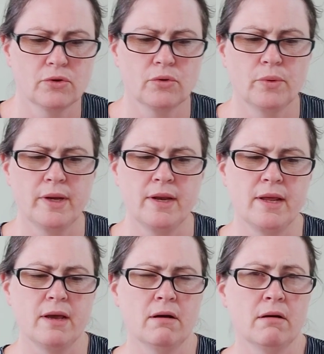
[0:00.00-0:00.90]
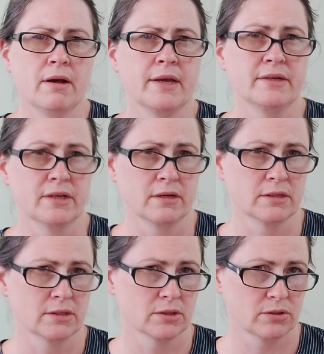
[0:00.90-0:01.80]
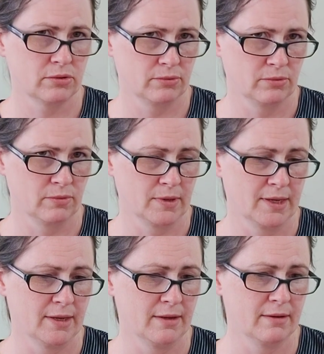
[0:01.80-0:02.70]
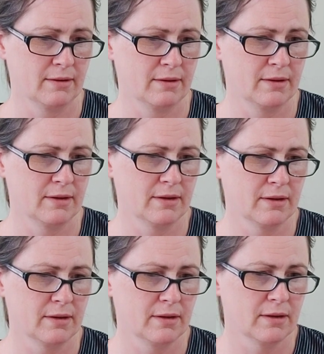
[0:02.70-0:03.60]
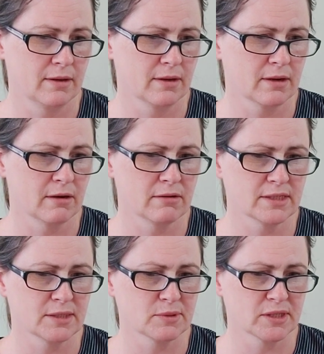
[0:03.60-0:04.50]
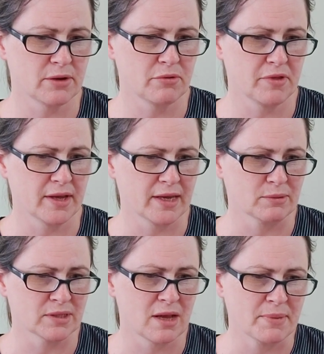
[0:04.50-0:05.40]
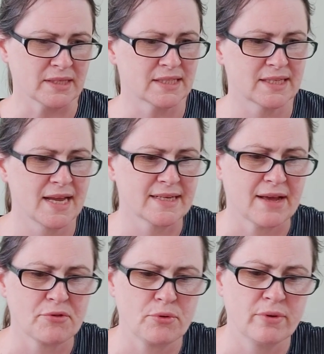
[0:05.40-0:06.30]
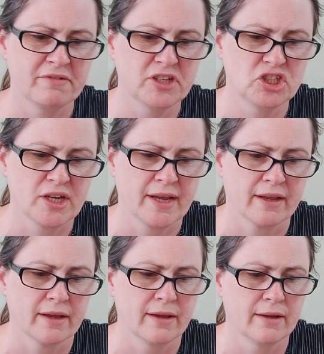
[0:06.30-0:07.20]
Queenie eyed us coolly. Her glasses were so thick it was like being stared at through a fish tank.